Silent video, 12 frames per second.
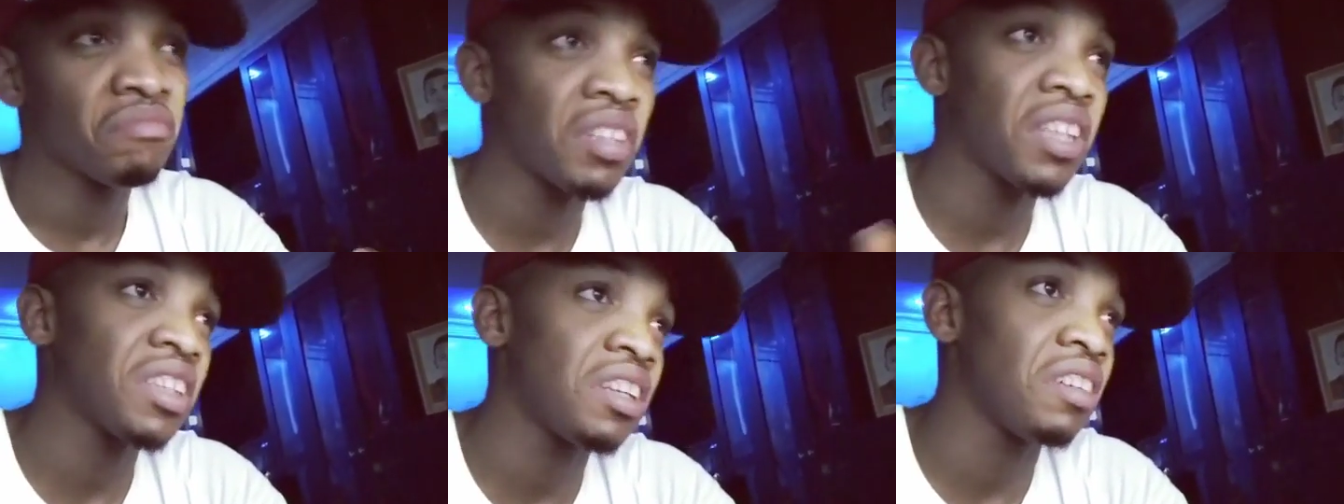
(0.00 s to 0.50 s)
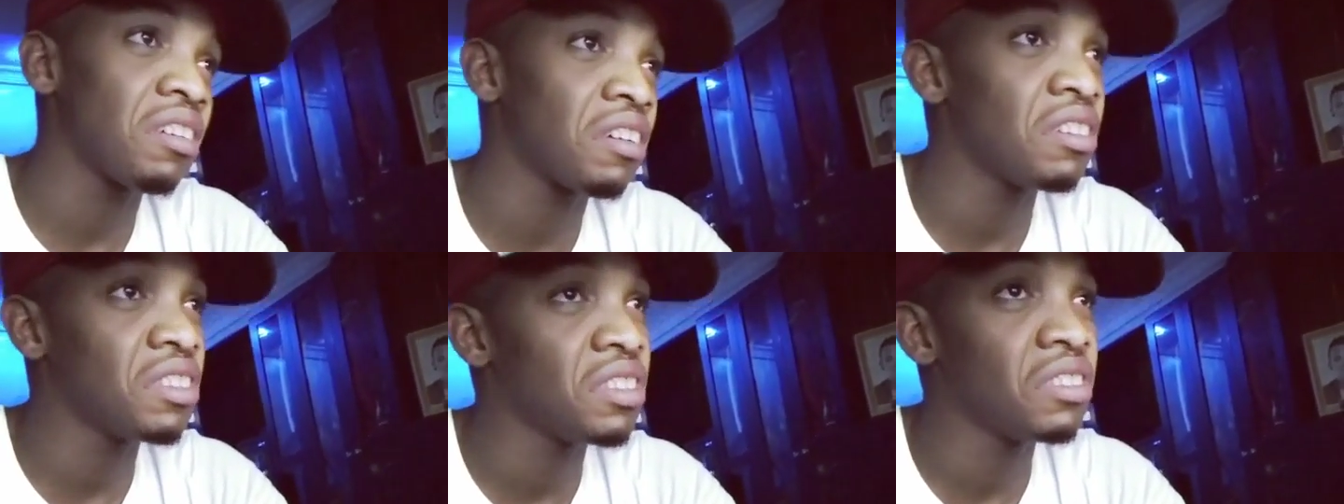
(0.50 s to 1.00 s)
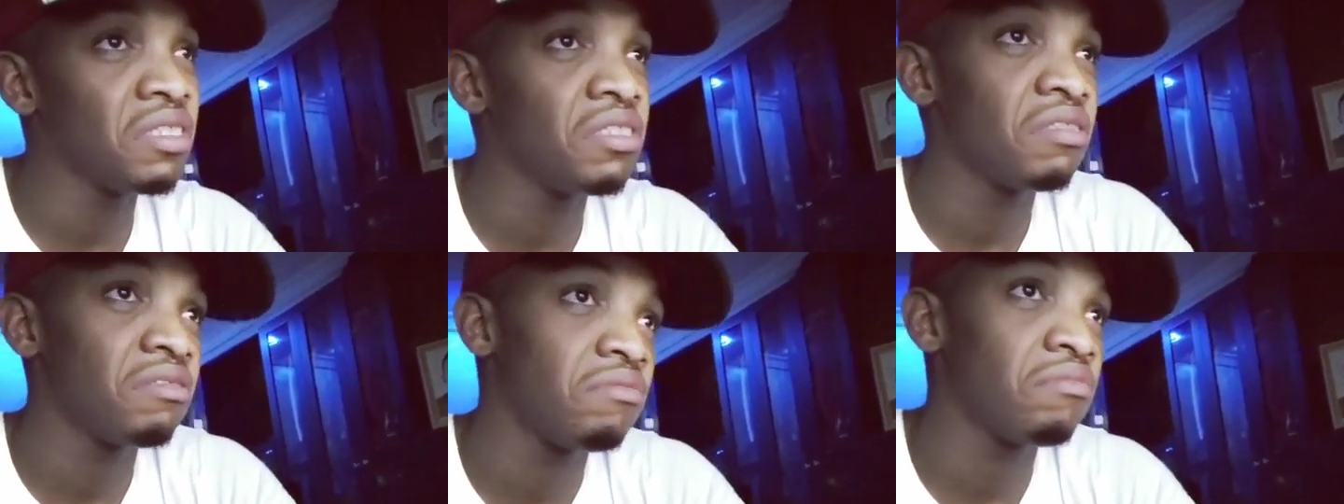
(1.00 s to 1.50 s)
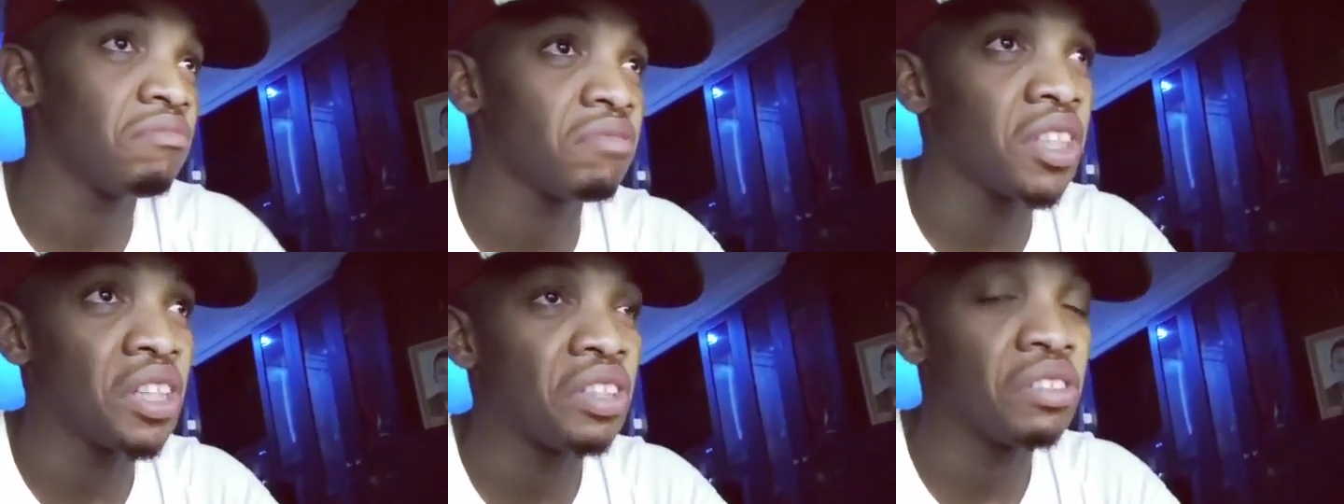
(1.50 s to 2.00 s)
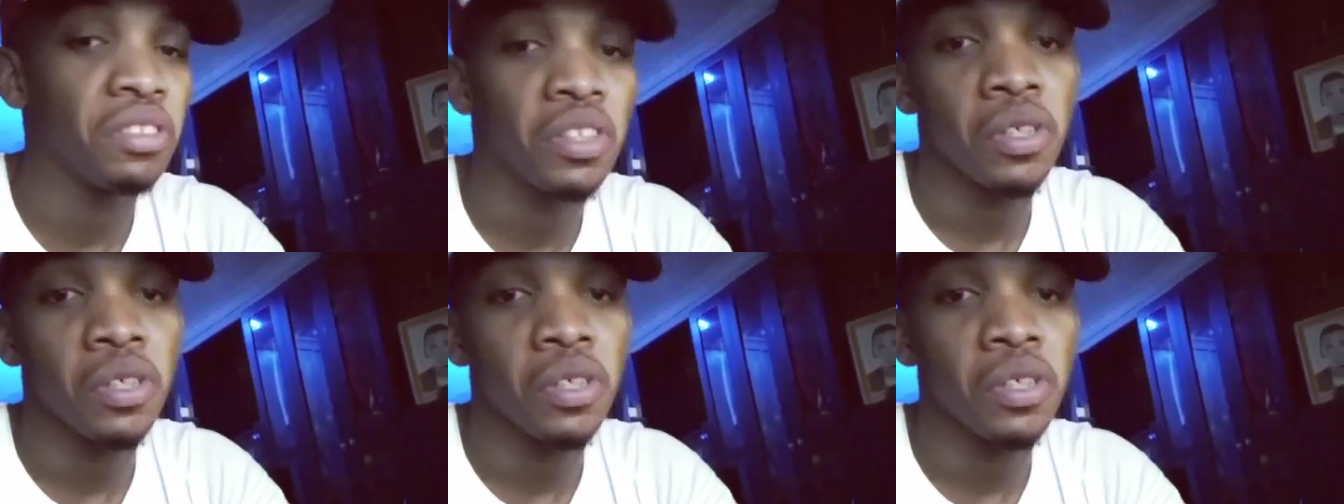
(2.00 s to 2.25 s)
that's an encouraging, you know,